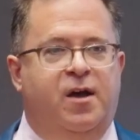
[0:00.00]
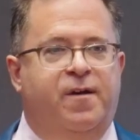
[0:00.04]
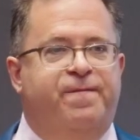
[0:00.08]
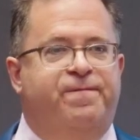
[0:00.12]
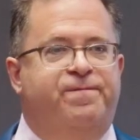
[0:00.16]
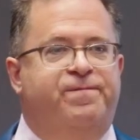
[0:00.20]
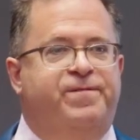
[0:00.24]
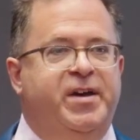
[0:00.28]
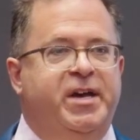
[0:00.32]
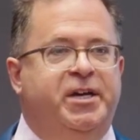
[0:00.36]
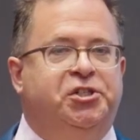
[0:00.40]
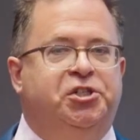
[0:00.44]

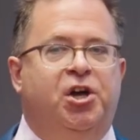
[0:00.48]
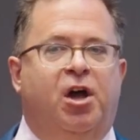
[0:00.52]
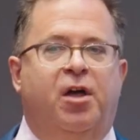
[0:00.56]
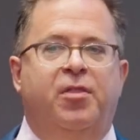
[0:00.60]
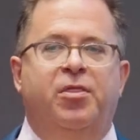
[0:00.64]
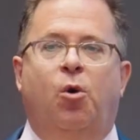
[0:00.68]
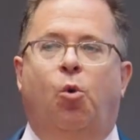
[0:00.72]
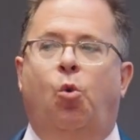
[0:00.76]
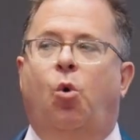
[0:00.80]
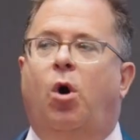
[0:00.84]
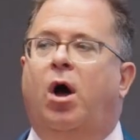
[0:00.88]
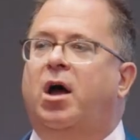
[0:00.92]
Fish on
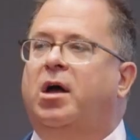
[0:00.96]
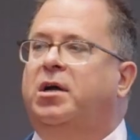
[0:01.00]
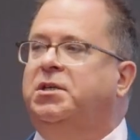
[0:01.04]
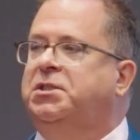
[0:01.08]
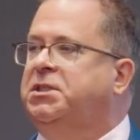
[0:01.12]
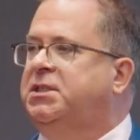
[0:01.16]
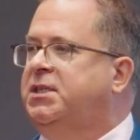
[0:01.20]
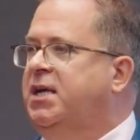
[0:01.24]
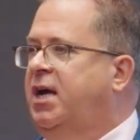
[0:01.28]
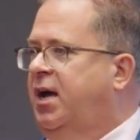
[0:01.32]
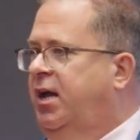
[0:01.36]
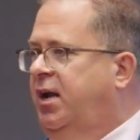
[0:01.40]
the wall
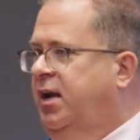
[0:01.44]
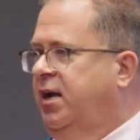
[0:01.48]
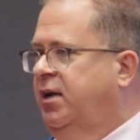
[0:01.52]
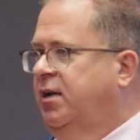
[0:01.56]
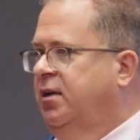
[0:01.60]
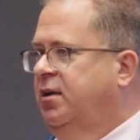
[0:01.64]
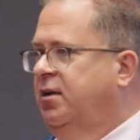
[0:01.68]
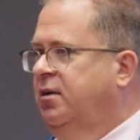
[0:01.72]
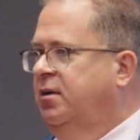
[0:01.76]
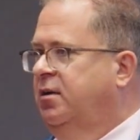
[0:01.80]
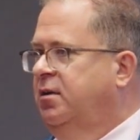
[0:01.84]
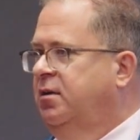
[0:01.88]

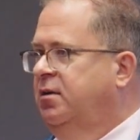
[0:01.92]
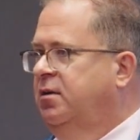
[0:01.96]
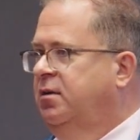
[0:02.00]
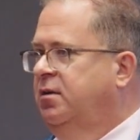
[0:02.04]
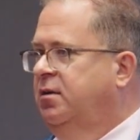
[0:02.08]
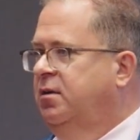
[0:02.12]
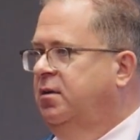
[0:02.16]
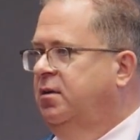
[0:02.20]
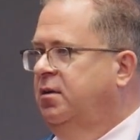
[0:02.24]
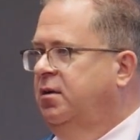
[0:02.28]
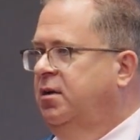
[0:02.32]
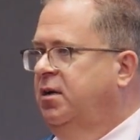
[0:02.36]
selling
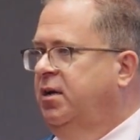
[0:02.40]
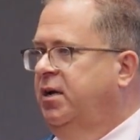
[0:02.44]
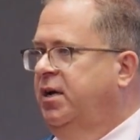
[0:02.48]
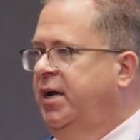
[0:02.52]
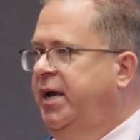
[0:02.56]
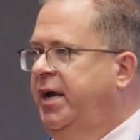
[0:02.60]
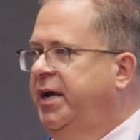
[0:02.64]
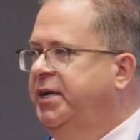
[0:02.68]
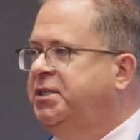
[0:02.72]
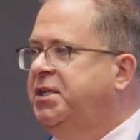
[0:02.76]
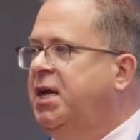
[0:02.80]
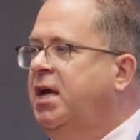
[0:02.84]

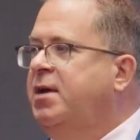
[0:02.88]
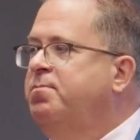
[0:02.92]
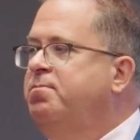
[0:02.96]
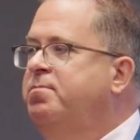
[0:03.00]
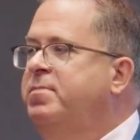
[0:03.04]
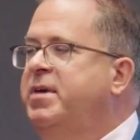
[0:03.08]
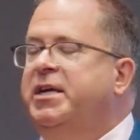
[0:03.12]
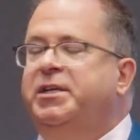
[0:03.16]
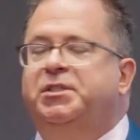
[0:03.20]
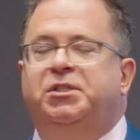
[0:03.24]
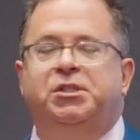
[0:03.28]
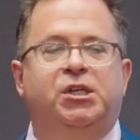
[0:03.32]
is a
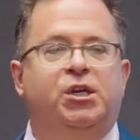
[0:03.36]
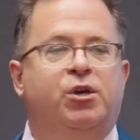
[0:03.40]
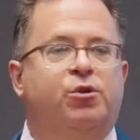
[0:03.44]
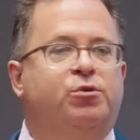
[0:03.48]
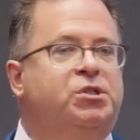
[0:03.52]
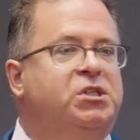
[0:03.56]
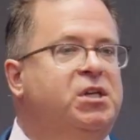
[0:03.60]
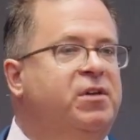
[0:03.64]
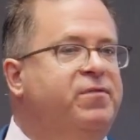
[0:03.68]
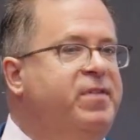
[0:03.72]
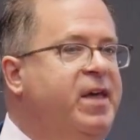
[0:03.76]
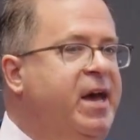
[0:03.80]

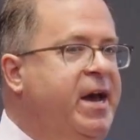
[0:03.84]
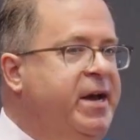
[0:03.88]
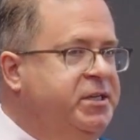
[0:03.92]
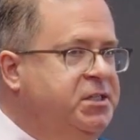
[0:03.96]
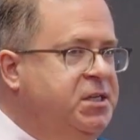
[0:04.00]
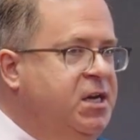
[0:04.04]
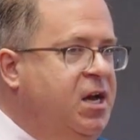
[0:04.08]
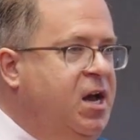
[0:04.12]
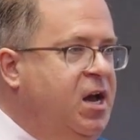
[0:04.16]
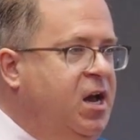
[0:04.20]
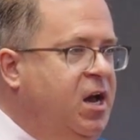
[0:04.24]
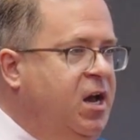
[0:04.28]
misuse of that
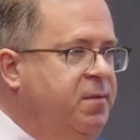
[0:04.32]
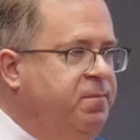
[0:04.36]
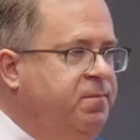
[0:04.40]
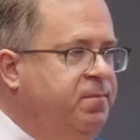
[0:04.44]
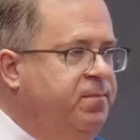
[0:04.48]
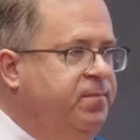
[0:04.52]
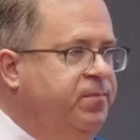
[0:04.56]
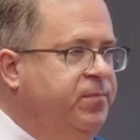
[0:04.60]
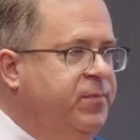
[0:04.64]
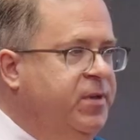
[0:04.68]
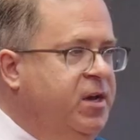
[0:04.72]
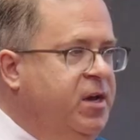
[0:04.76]
time.
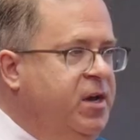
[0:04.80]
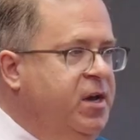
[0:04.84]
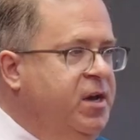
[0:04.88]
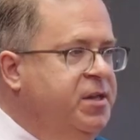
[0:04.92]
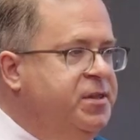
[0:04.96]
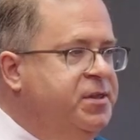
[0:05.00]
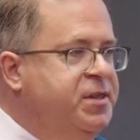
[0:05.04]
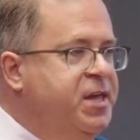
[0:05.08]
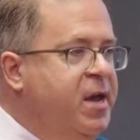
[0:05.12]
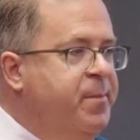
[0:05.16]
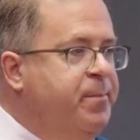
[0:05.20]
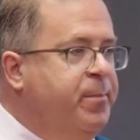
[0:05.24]

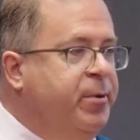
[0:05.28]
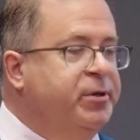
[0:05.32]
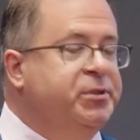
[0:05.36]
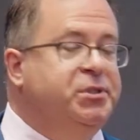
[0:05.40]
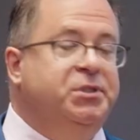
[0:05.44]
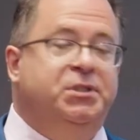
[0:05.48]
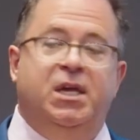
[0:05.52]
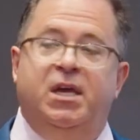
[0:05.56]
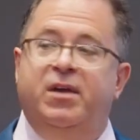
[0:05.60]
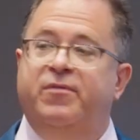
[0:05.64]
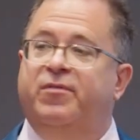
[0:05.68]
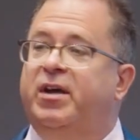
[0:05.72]
They
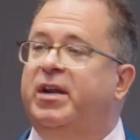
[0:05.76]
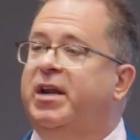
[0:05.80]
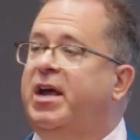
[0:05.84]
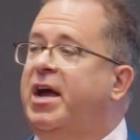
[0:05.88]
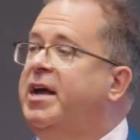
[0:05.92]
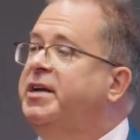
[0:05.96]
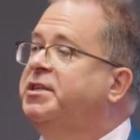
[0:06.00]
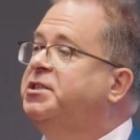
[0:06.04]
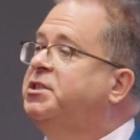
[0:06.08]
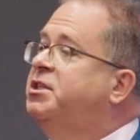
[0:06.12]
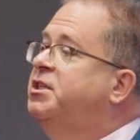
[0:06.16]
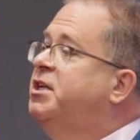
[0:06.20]
perceive it
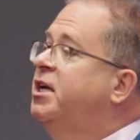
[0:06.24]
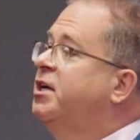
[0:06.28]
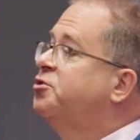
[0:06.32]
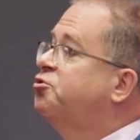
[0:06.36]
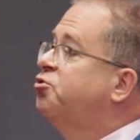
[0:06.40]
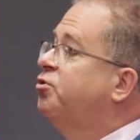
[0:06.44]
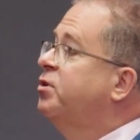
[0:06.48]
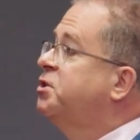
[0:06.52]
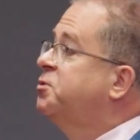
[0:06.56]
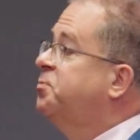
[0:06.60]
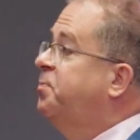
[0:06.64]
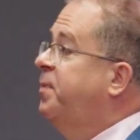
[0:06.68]
as
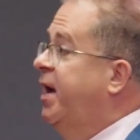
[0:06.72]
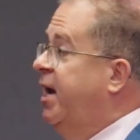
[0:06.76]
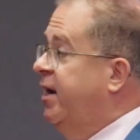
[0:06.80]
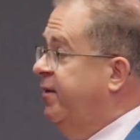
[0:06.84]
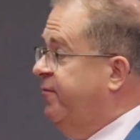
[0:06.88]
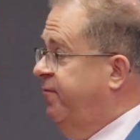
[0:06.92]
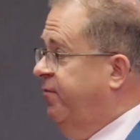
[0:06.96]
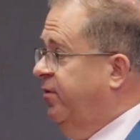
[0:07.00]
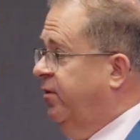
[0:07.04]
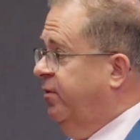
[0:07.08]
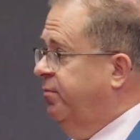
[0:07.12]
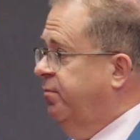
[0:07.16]

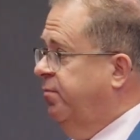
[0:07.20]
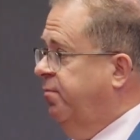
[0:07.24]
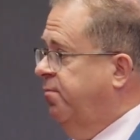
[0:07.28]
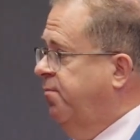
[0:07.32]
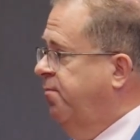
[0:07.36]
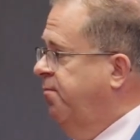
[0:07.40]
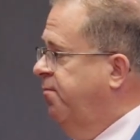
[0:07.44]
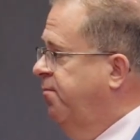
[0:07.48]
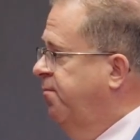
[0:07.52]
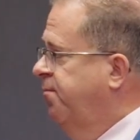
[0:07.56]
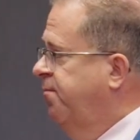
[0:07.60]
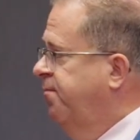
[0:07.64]
disrespectful.
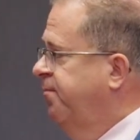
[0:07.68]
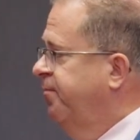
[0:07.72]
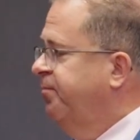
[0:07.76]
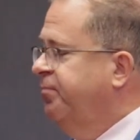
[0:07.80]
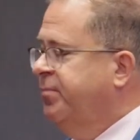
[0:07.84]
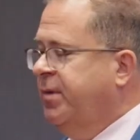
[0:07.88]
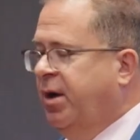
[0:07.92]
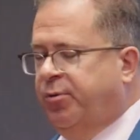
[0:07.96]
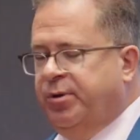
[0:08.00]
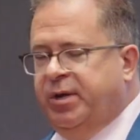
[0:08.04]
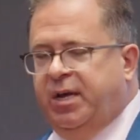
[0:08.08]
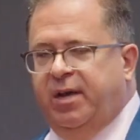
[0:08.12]

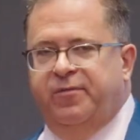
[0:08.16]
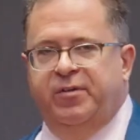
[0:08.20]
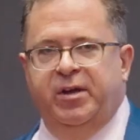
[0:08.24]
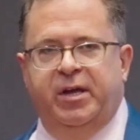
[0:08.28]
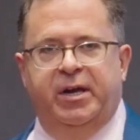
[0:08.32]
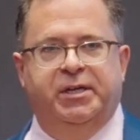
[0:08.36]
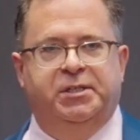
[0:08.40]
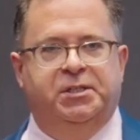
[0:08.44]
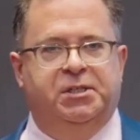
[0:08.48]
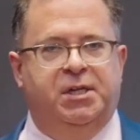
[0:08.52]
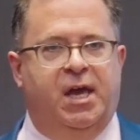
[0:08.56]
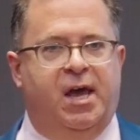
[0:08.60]
Now, I'll give you an
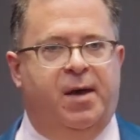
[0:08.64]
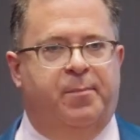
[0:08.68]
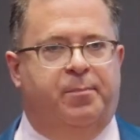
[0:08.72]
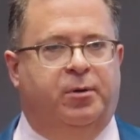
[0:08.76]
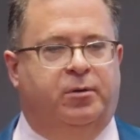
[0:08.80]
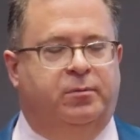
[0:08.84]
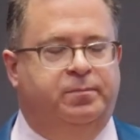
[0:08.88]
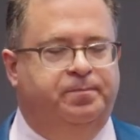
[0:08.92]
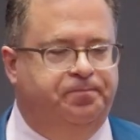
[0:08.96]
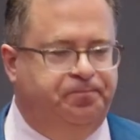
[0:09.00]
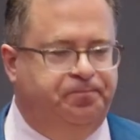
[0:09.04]
example.